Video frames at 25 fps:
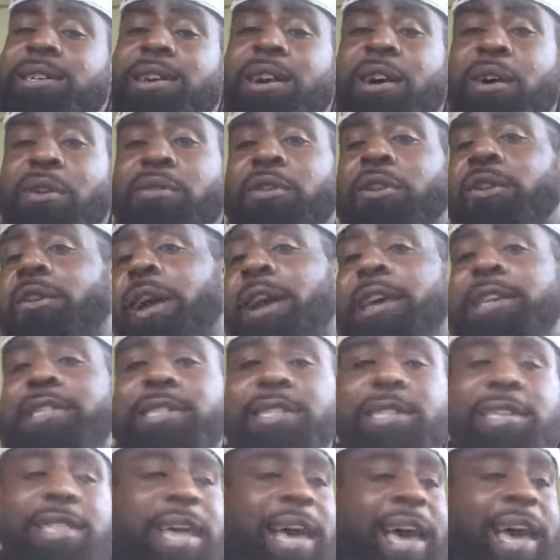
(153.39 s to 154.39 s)
go
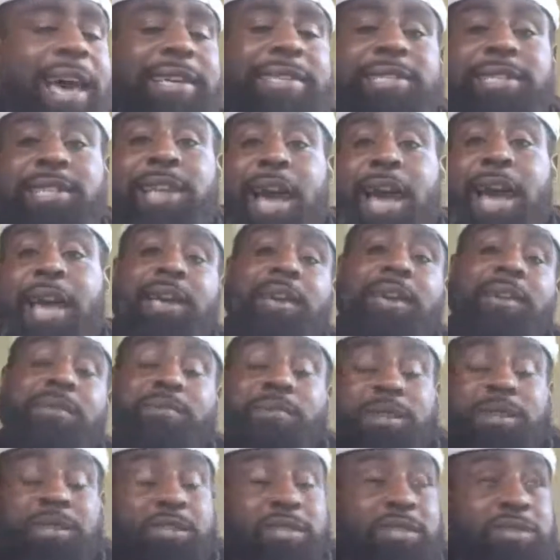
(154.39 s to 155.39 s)
crazy last night
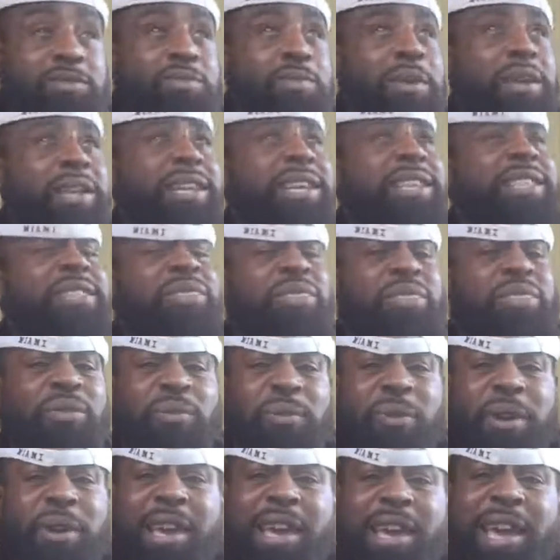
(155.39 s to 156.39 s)
with
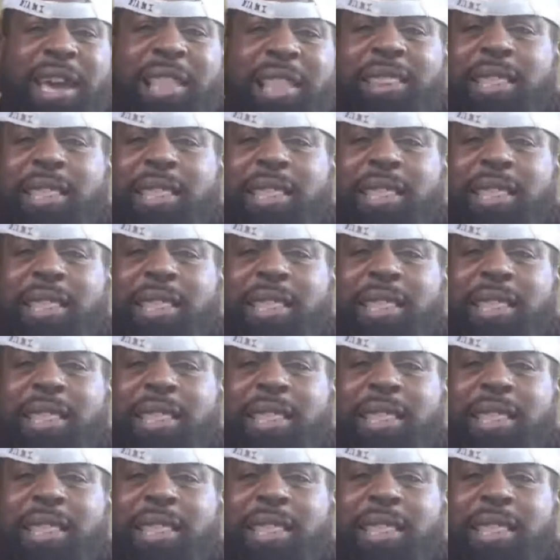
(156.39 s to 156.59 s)
23,